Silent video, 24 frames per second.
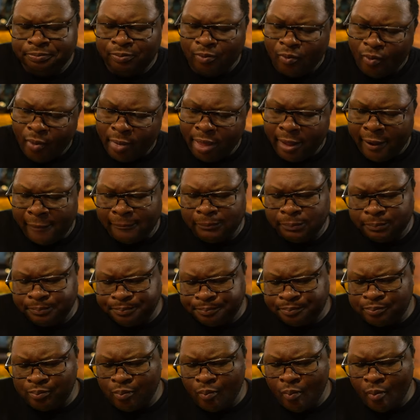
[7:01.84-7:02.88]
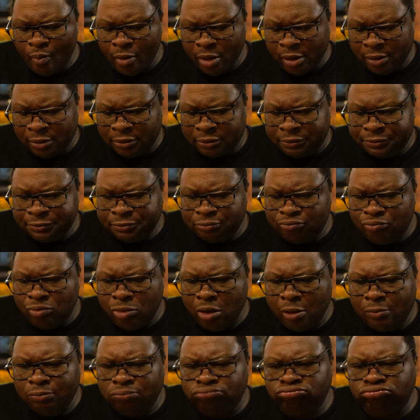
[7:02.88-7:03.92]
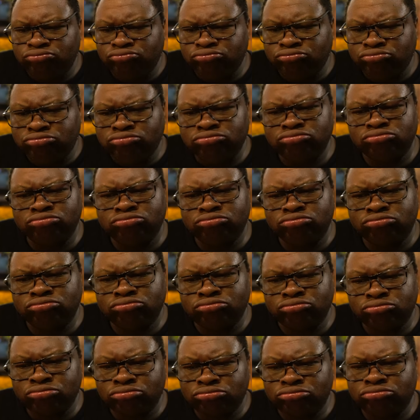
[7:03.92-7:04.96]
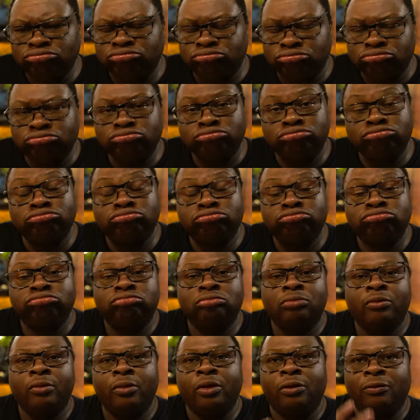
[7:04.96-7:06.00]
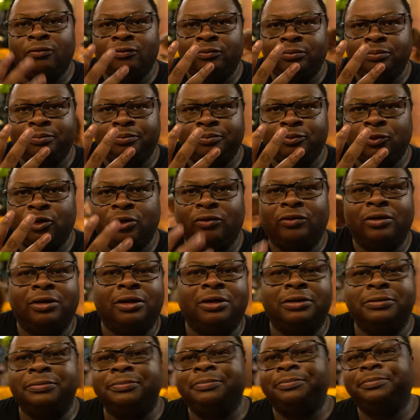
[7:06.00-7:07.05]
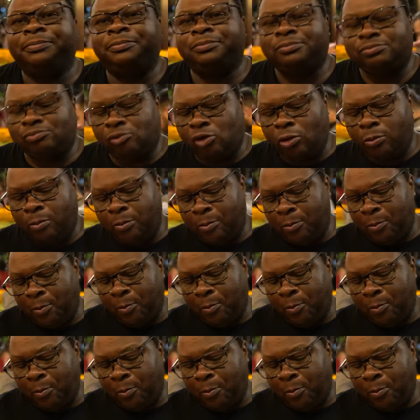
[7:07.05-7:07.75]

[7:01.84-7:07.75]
All the flavors, the guac, everything worked well together. So it was definite four out of five claws for me.